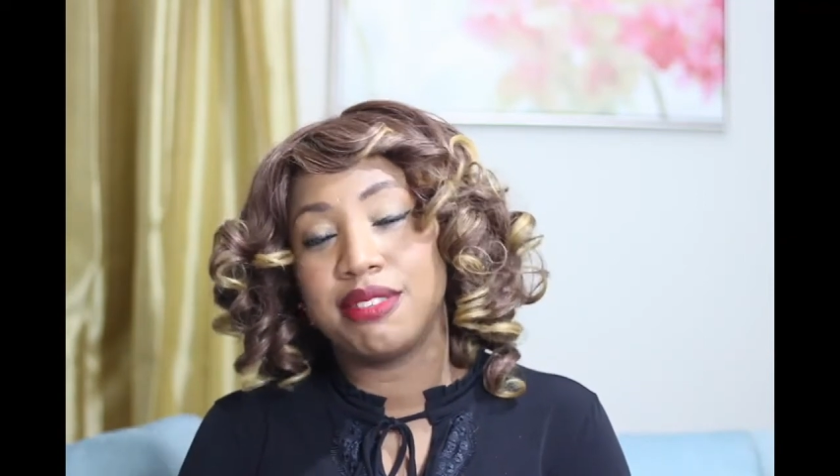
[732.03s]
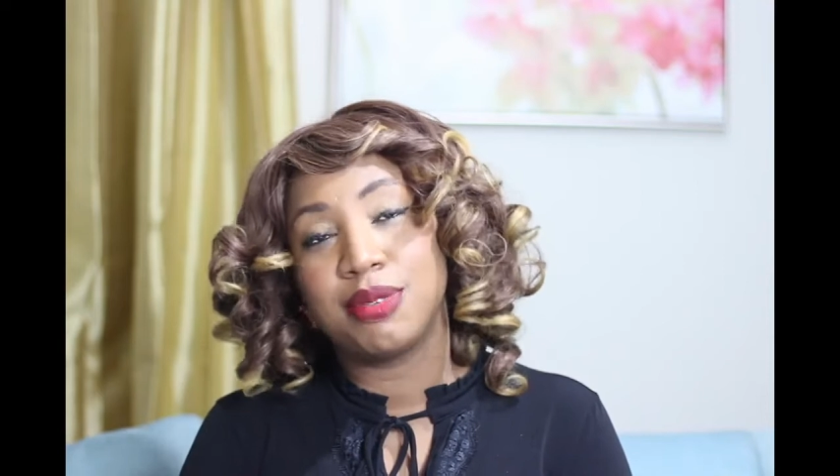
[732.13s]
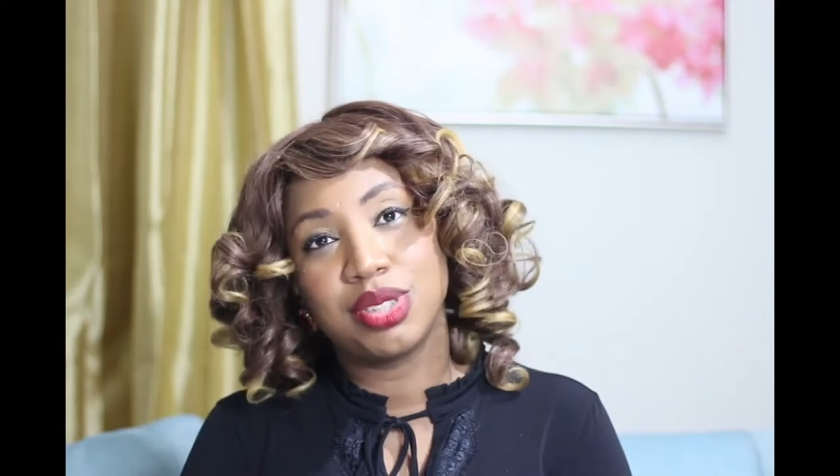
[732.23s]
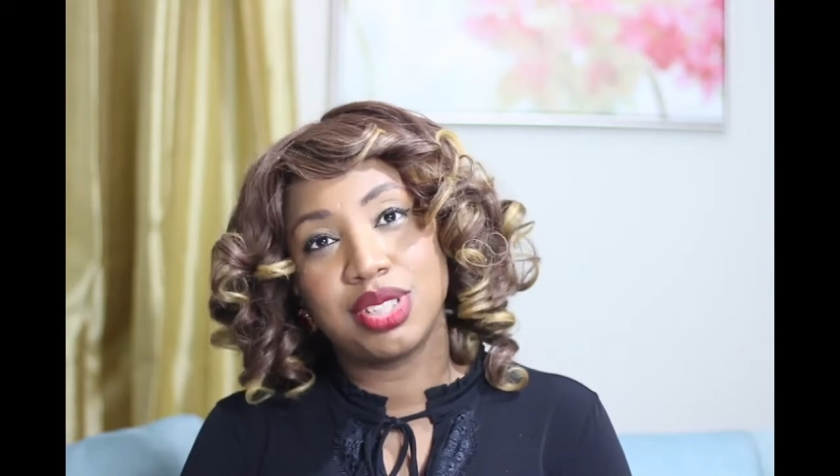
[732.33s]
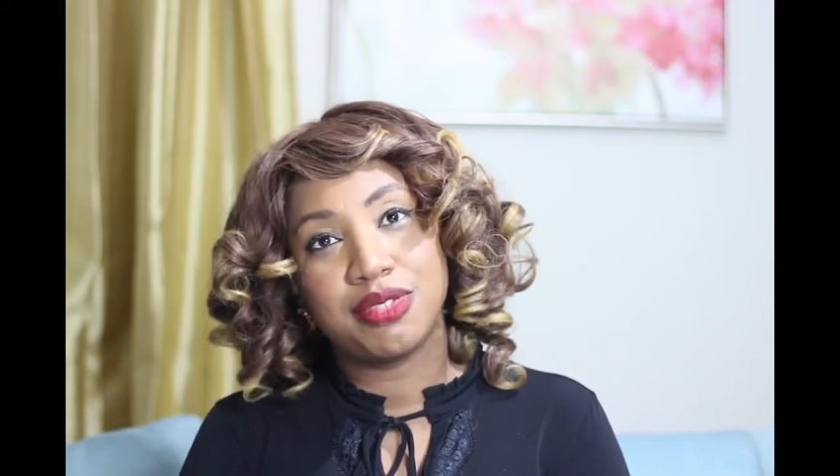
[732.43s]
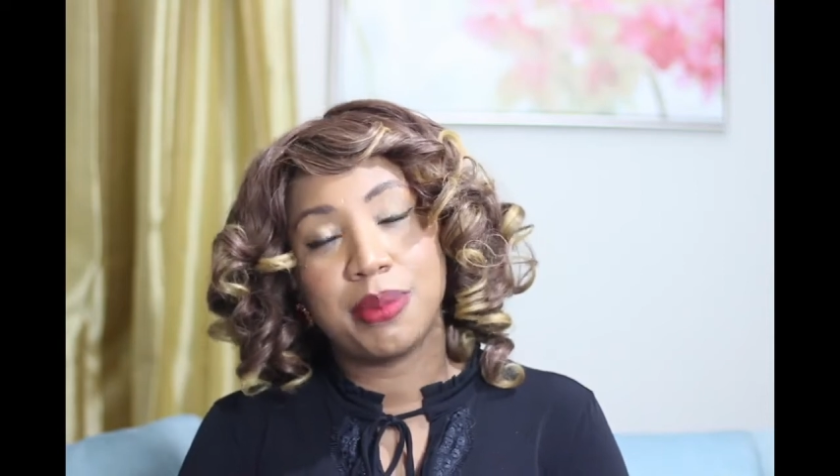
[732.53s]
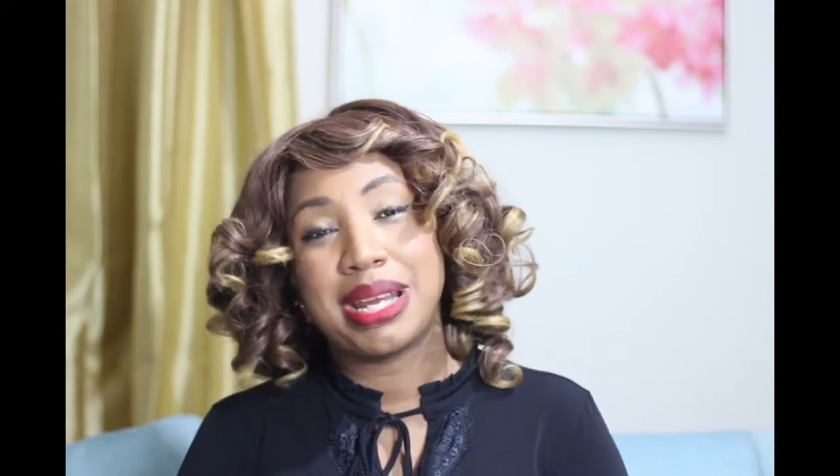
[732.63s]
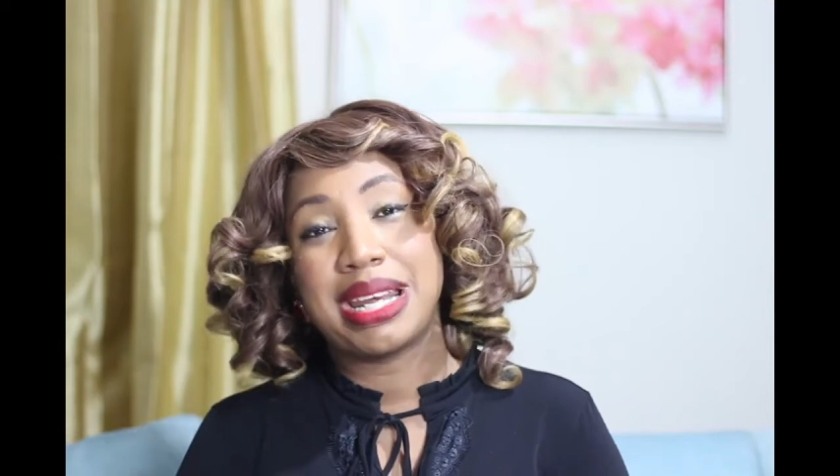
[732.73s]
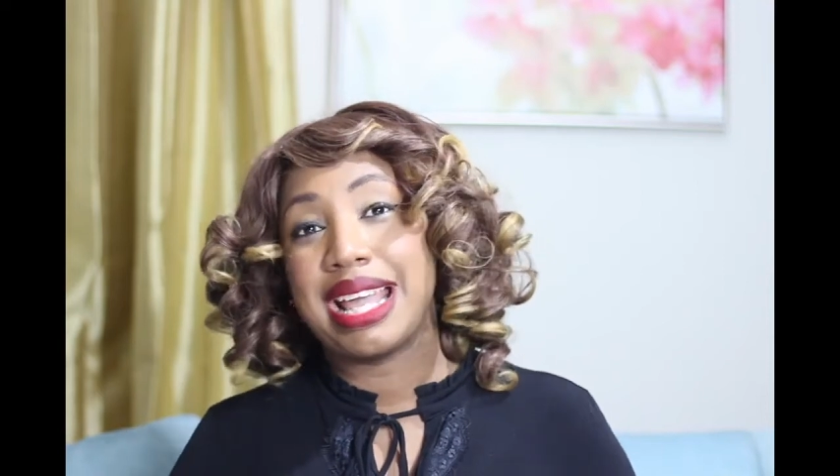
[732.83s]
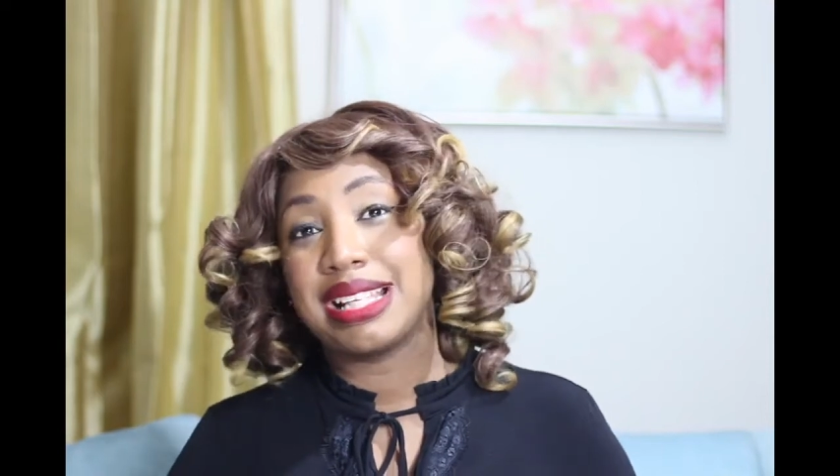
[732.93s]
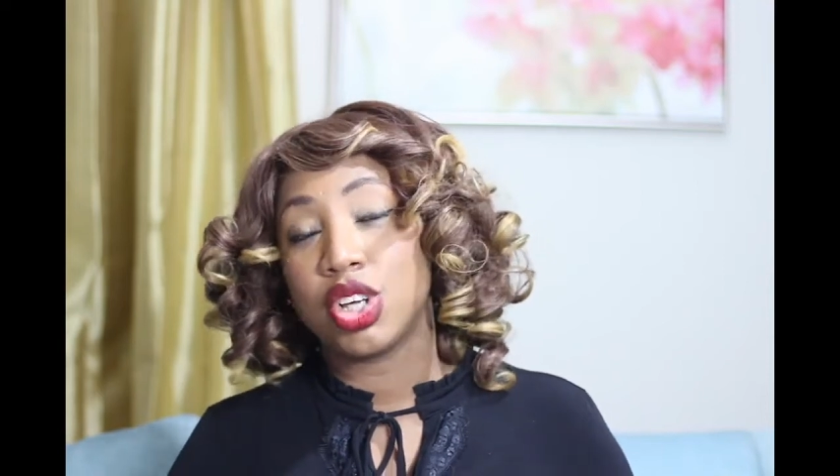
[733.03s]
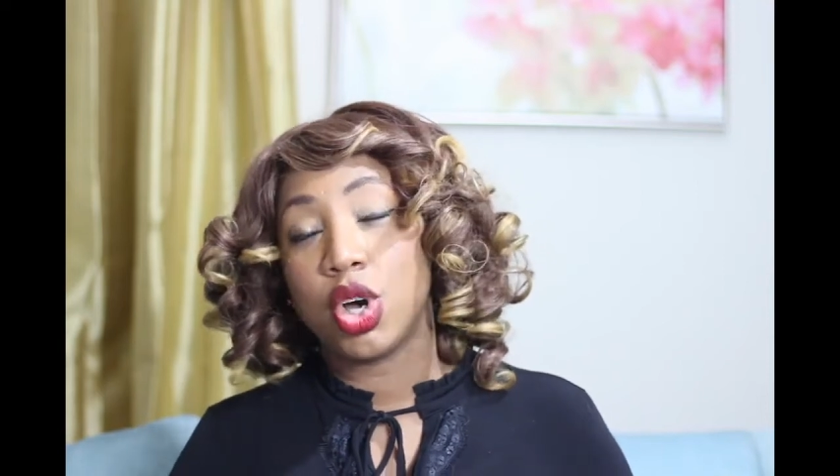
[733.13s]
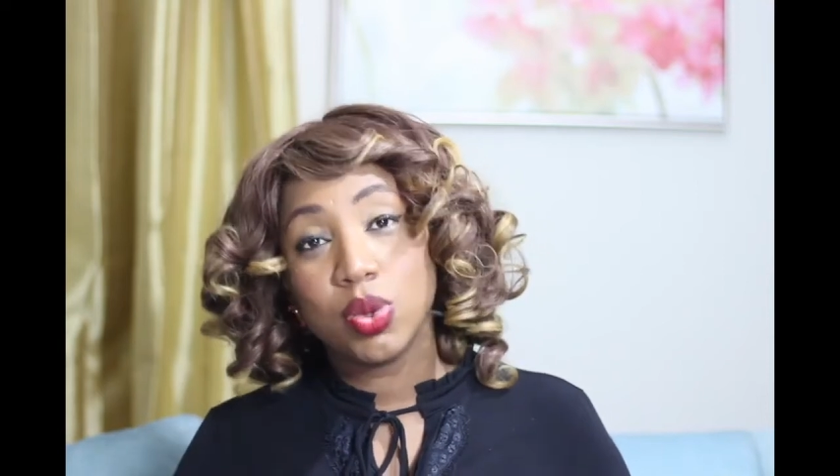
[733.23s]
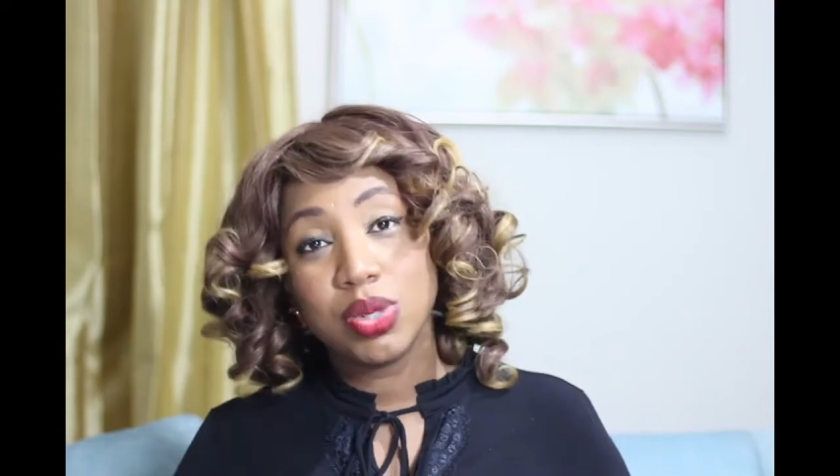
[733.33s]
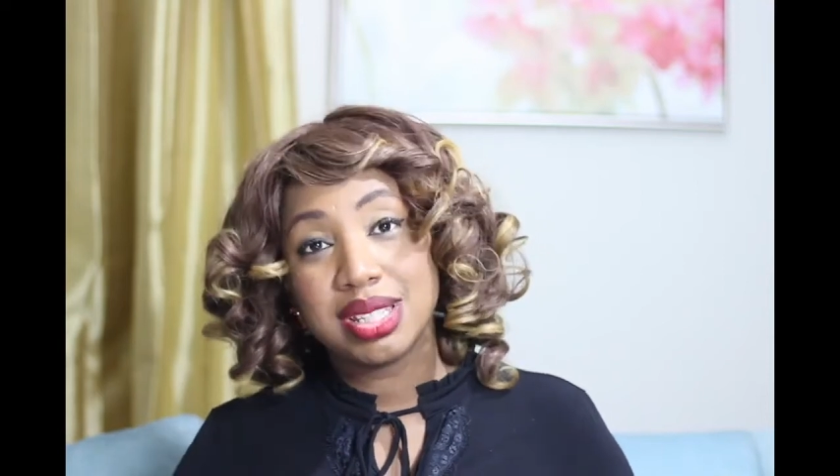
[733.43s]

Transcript: photo from a night out